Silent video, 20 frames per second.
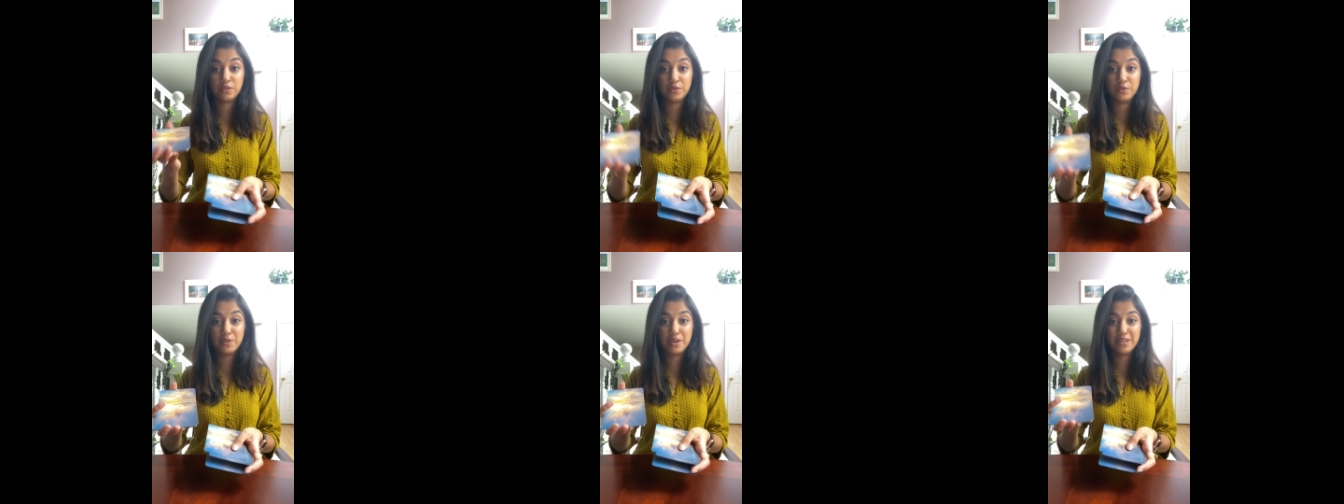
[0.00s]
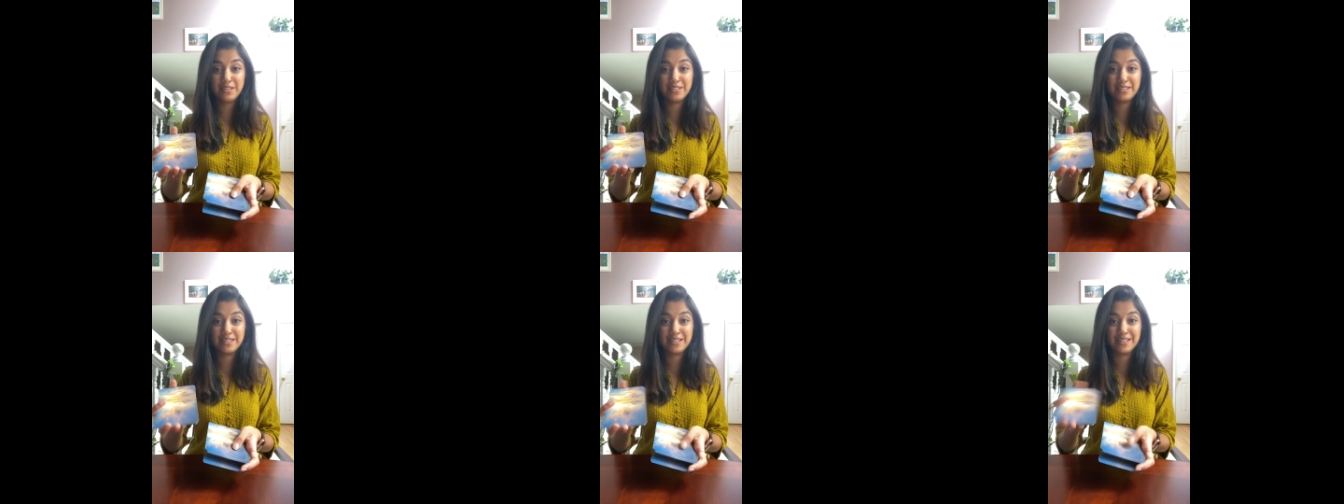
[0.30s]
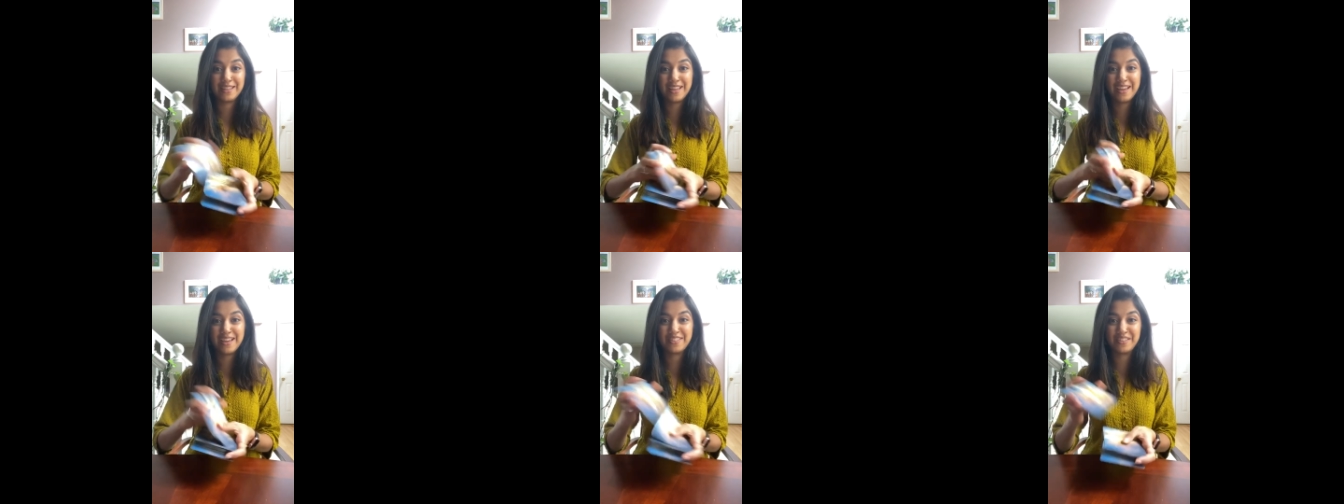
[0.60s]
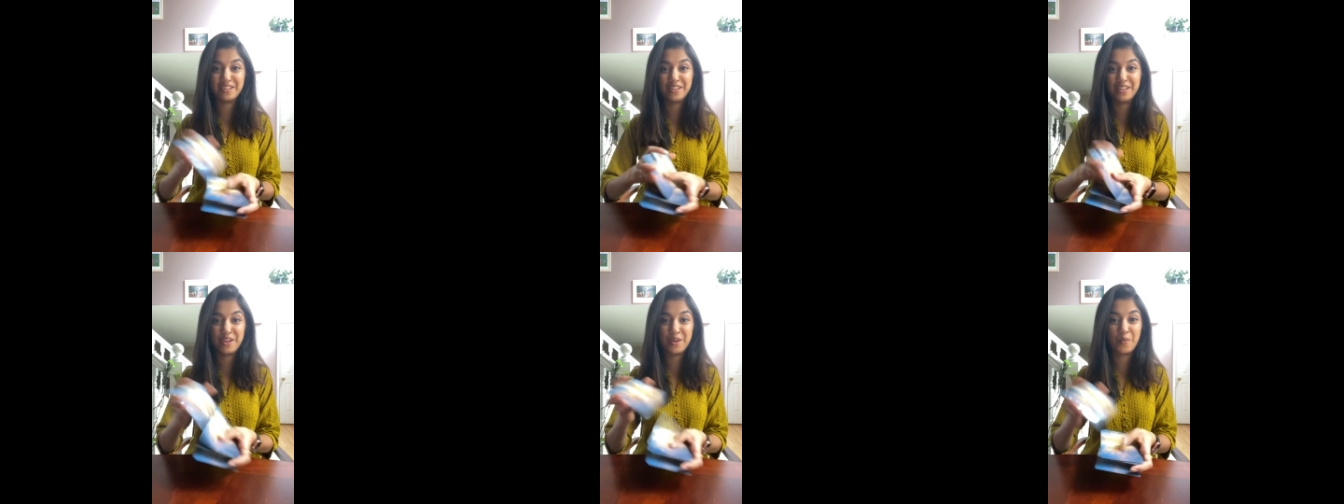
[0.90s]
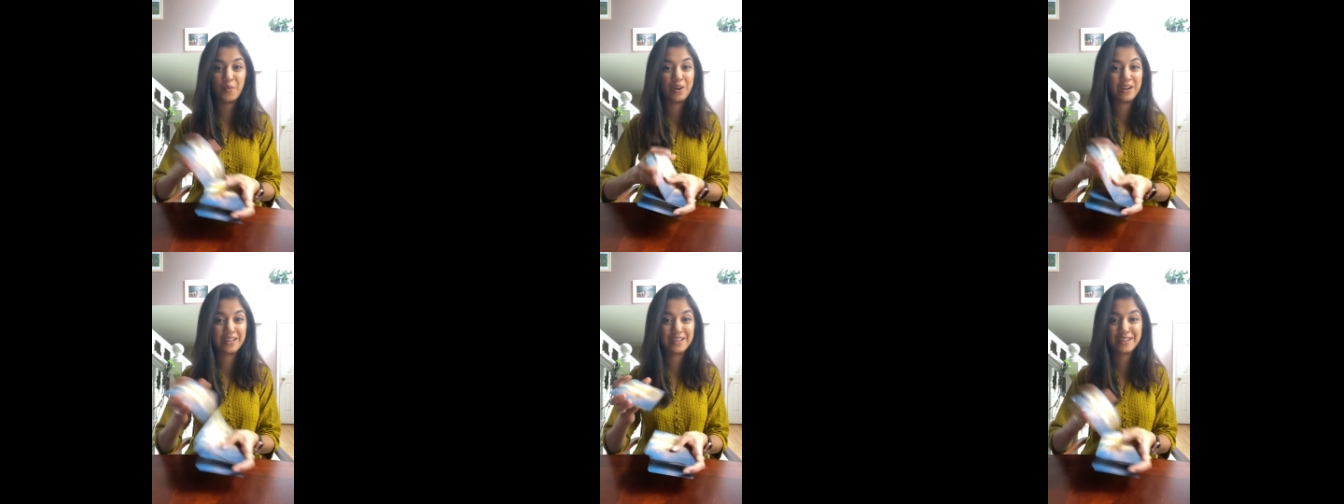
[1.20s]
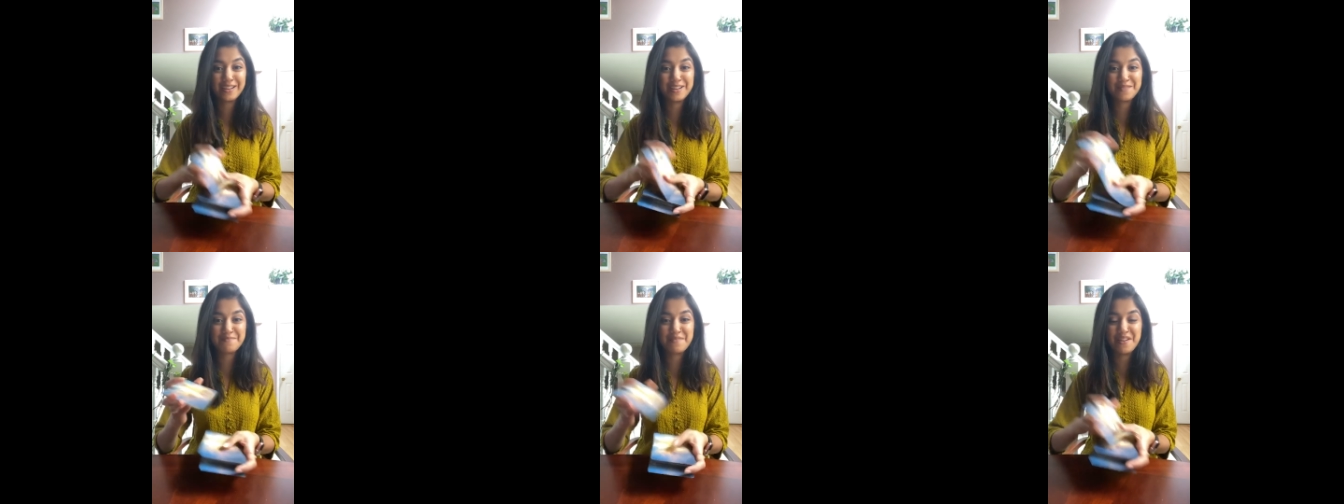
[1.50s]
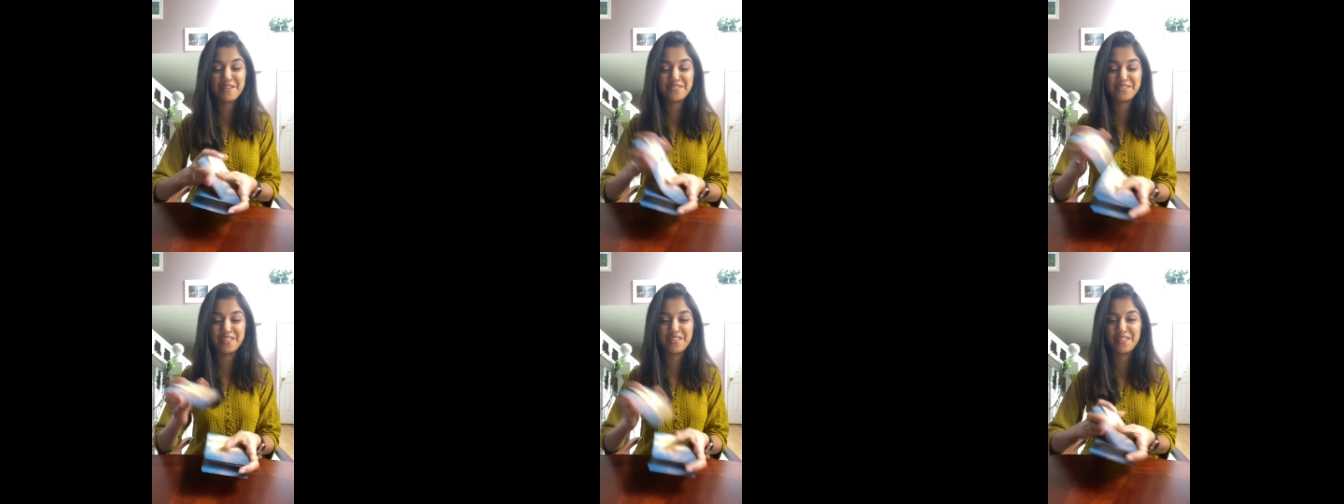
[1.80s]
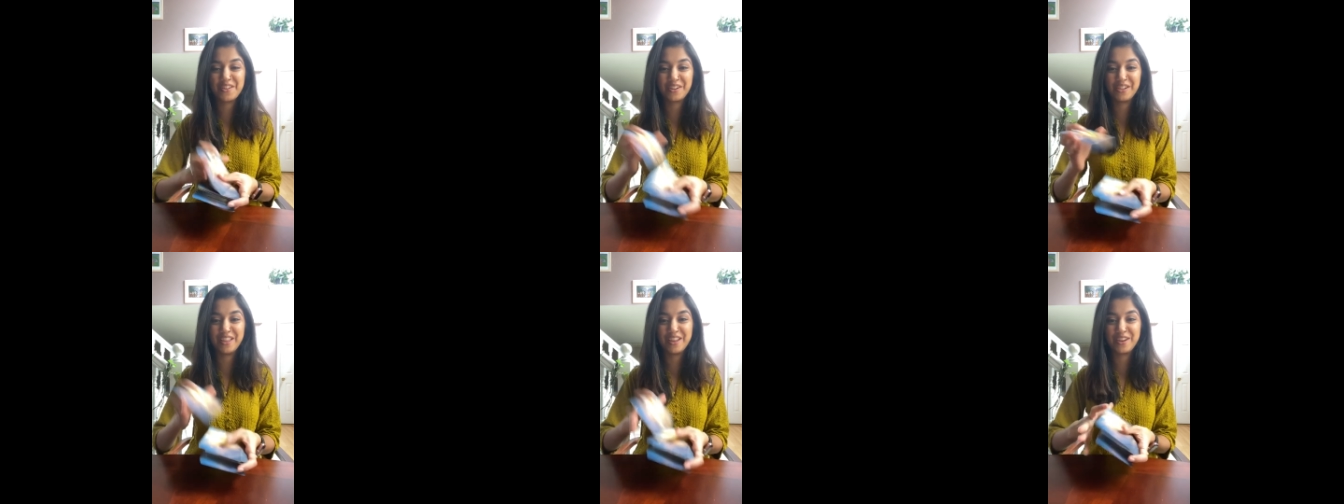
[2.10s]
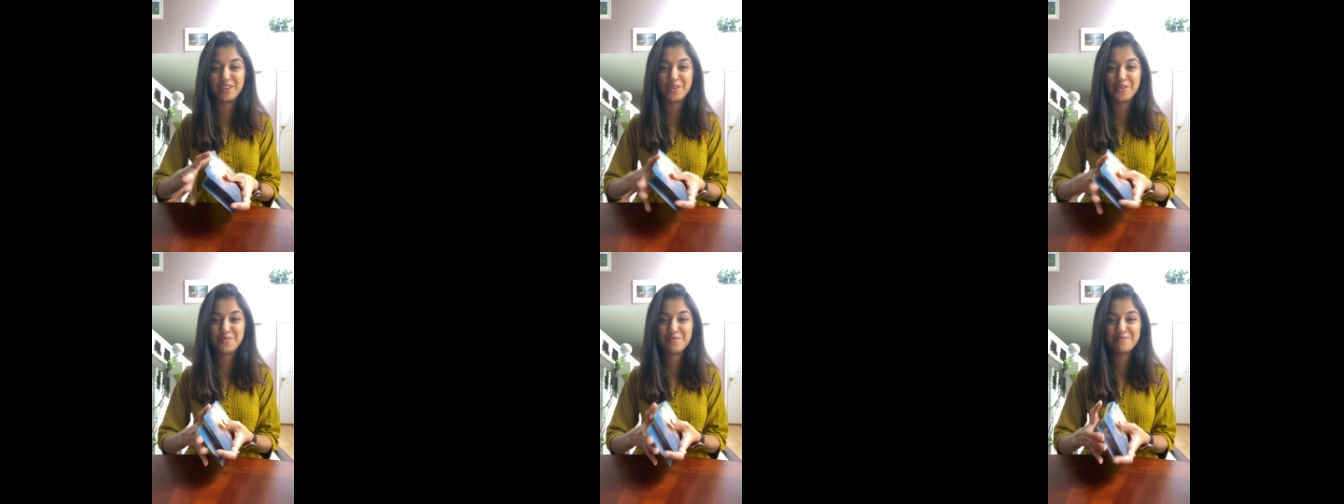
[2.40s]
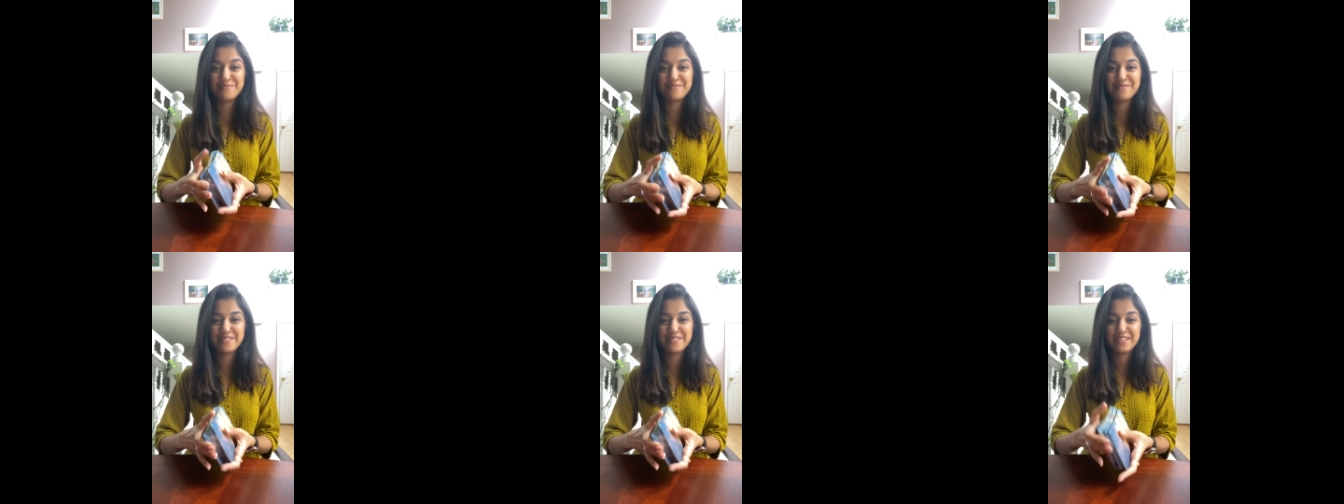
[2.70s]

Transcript: Do you guys see that? They're like wanting to come out and then they're like, nope.